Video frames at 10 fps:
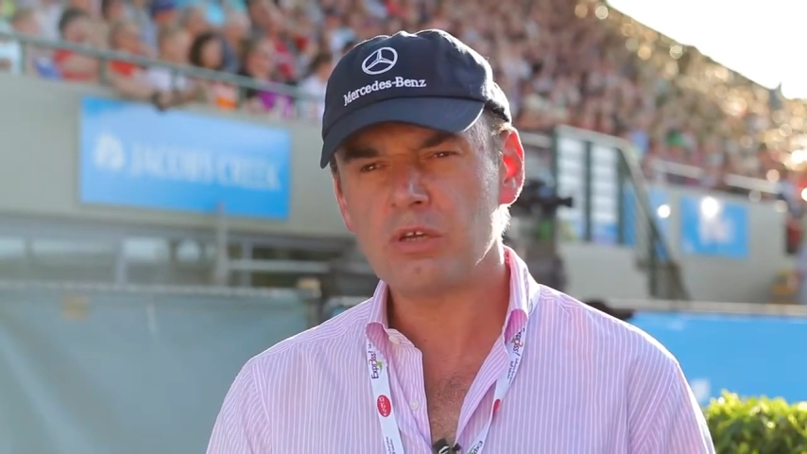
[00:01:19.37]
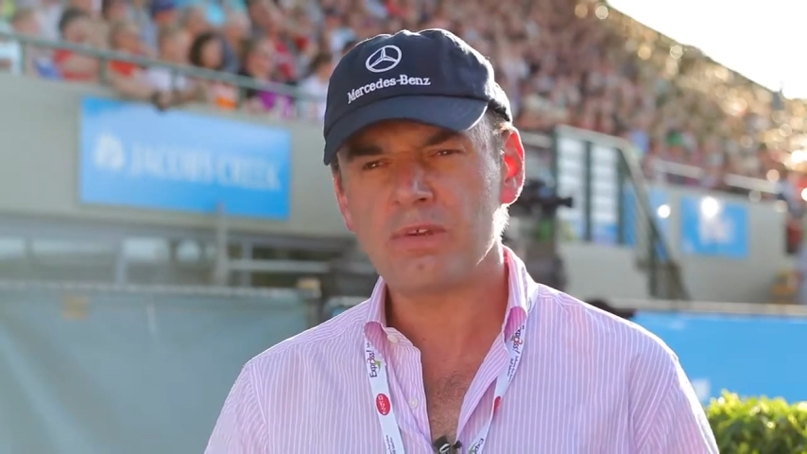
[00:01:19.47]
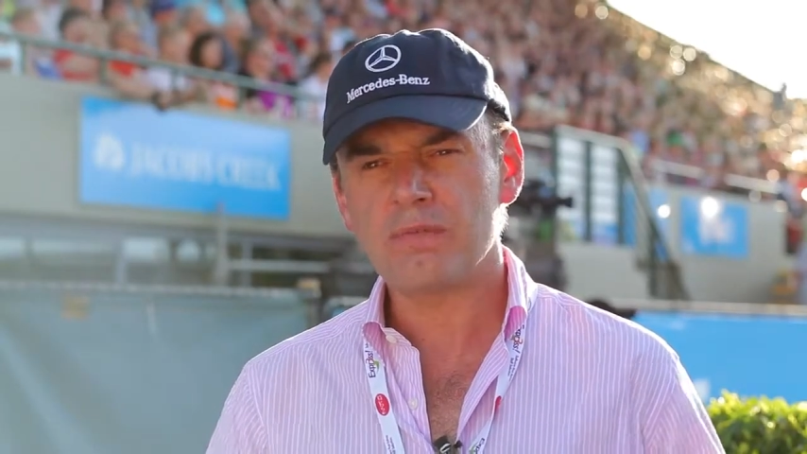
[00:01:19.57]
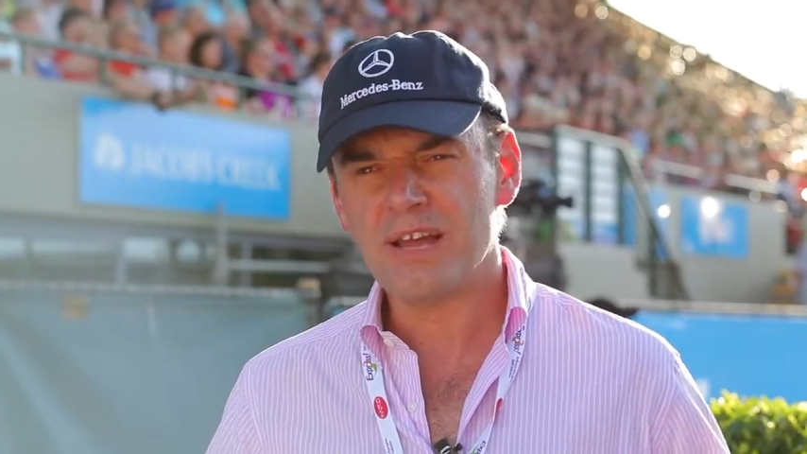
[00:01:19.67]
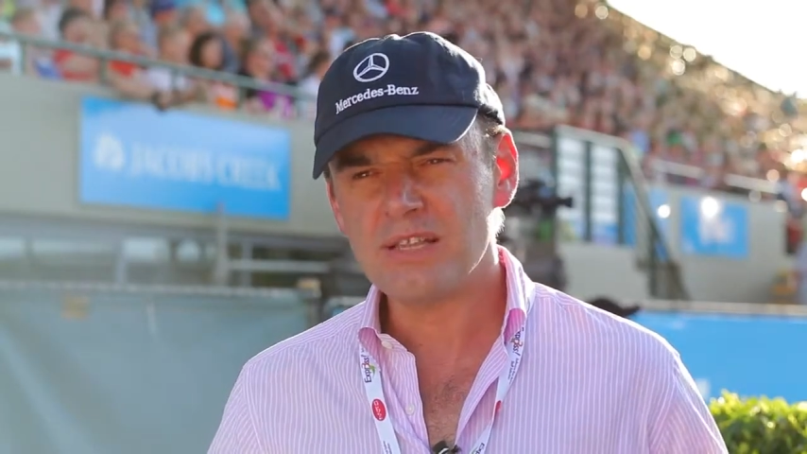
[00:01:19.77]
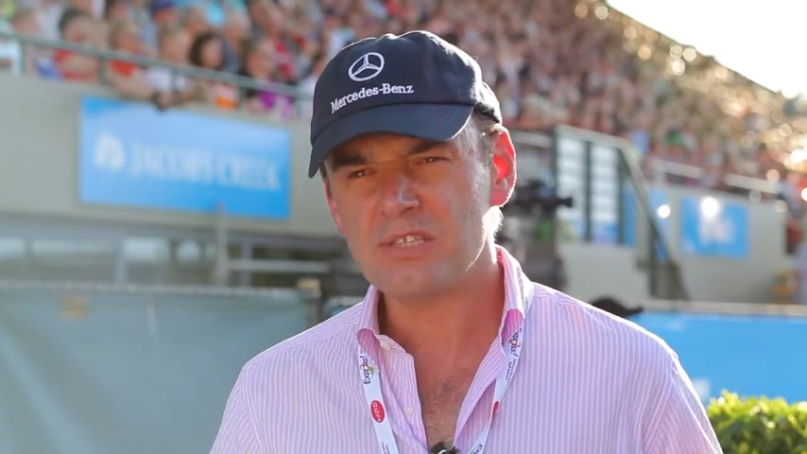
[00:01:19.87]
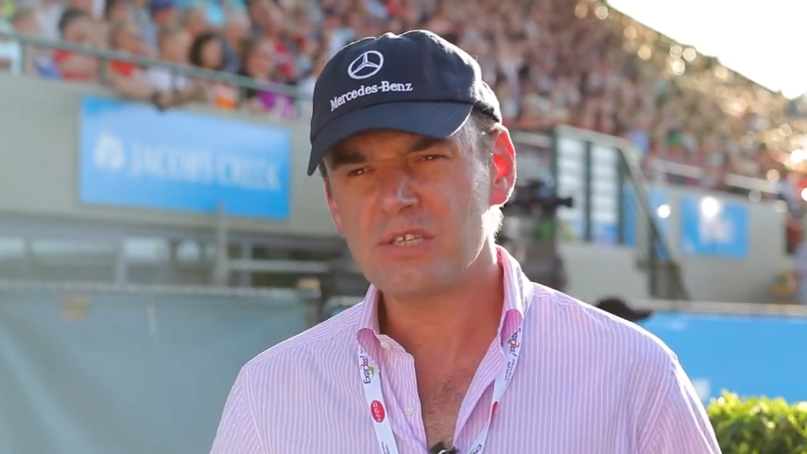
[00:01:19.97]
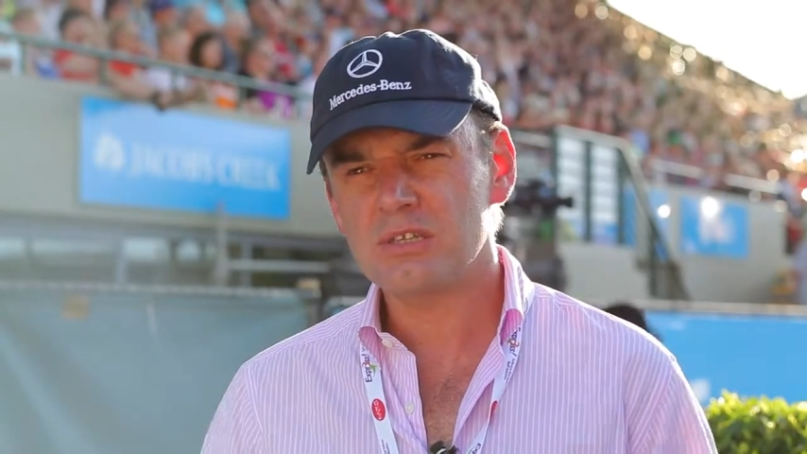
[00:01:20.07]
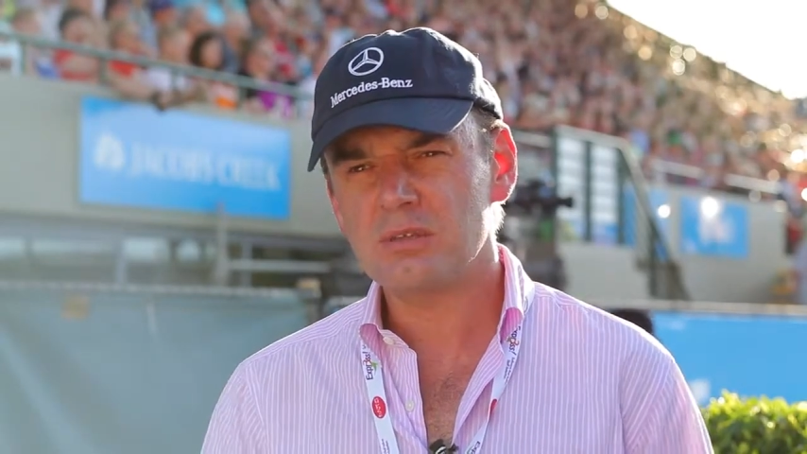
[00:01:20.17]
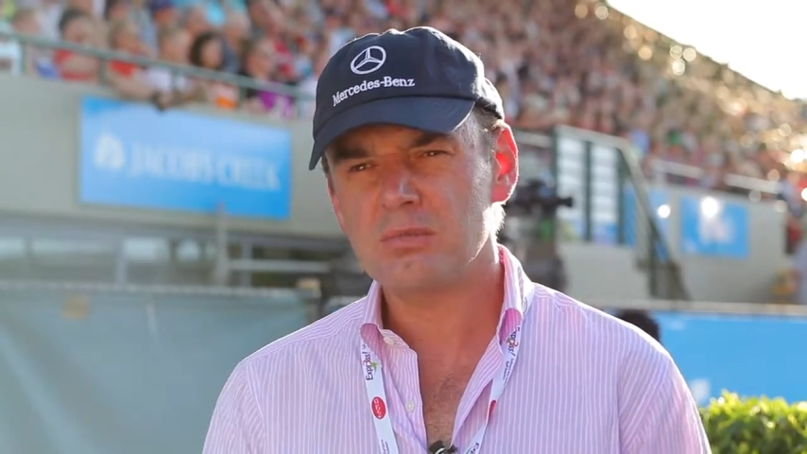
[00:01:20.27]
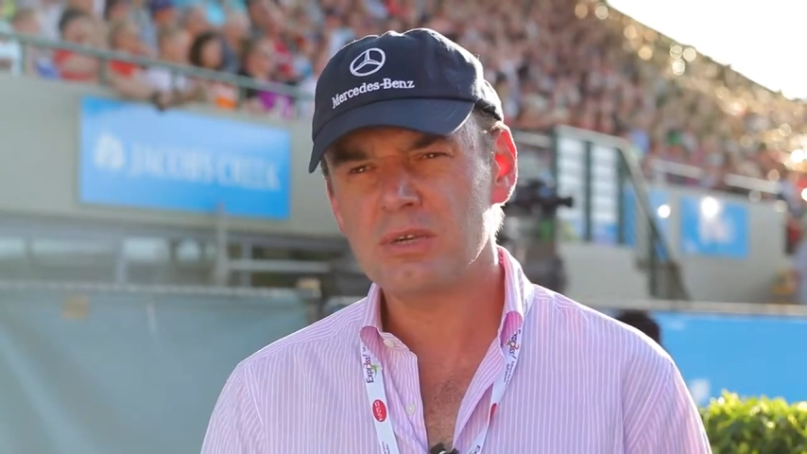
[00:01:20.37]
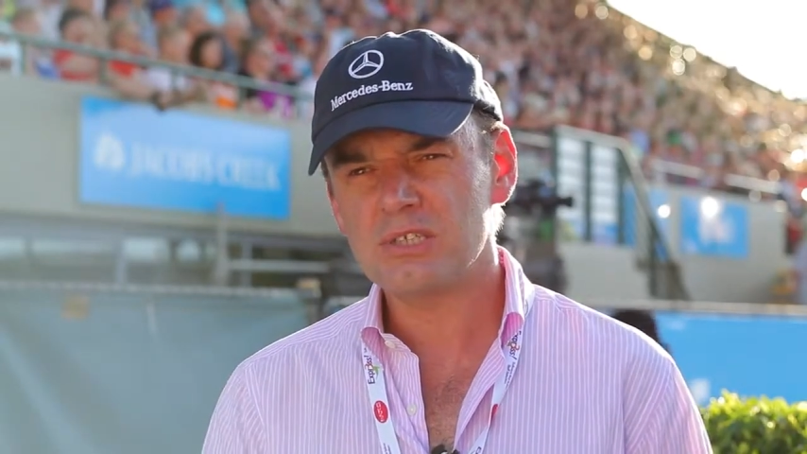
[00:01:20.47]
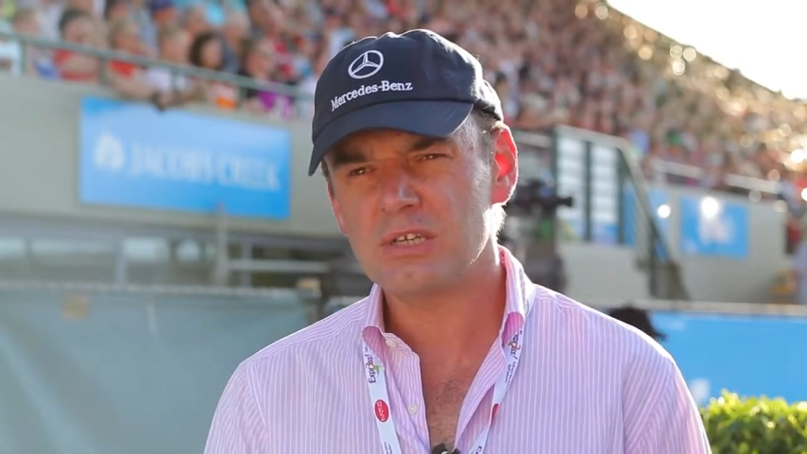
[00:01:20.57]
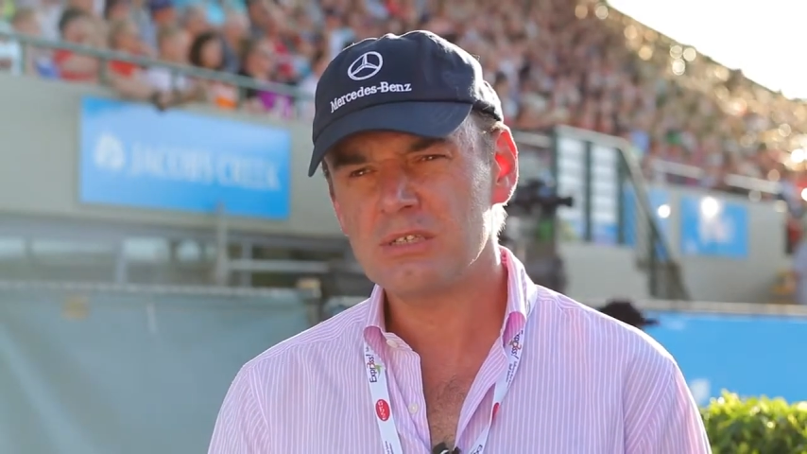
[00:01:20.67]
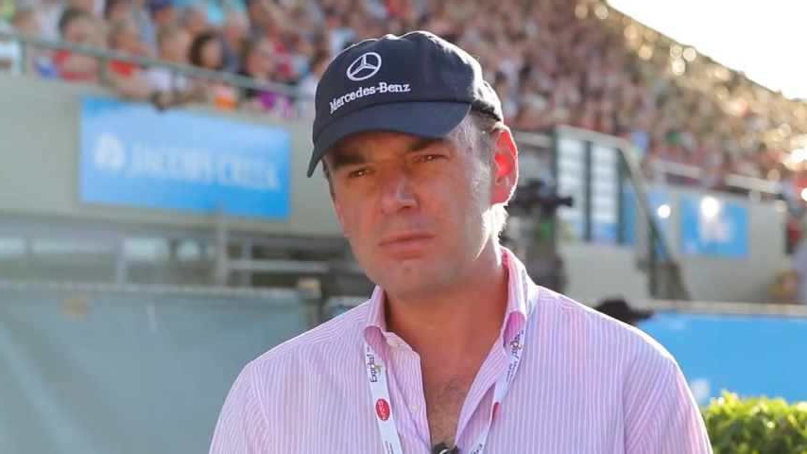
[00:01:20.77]
of events that the
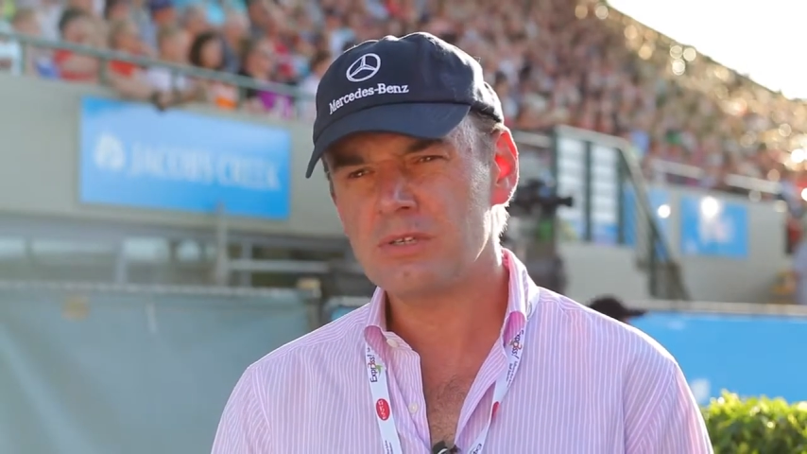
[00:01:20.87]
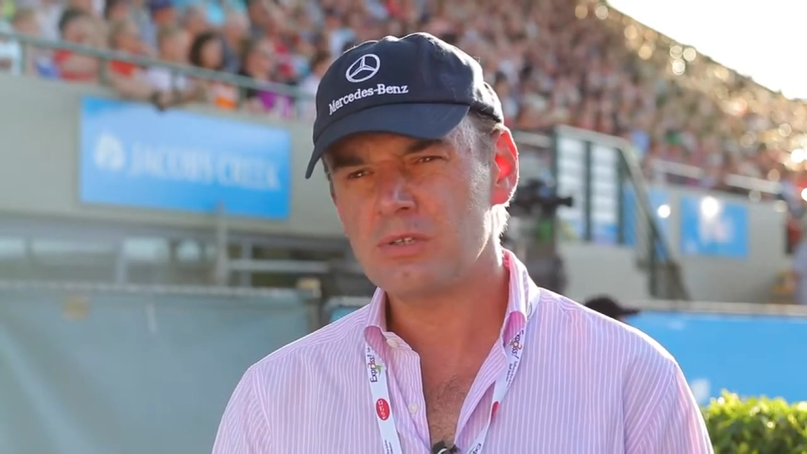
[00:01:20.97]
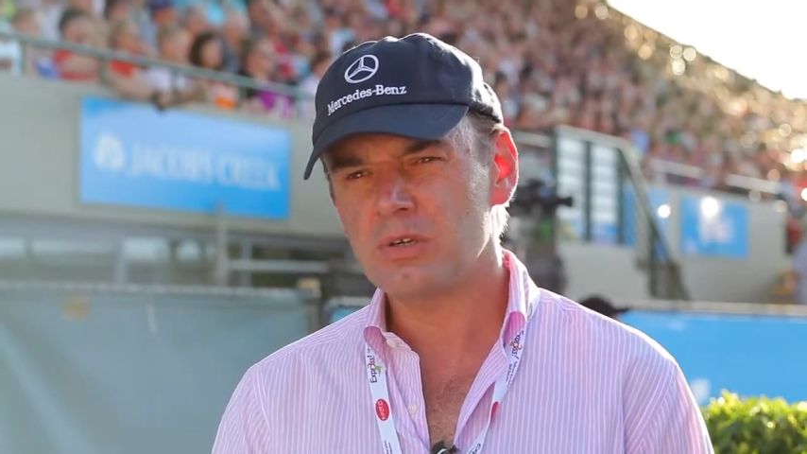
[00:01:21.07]
Mercedes-Benz